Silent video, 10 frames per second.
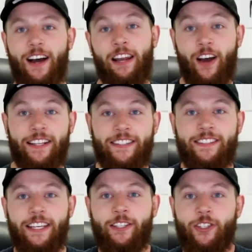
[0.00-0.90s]
I like
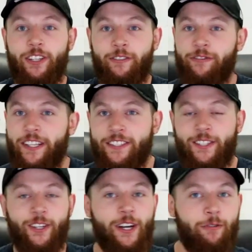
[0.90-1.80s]
this t-shirt, the fit's
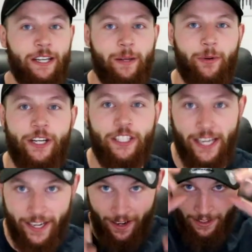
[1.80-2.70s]
good, I really appreciate it.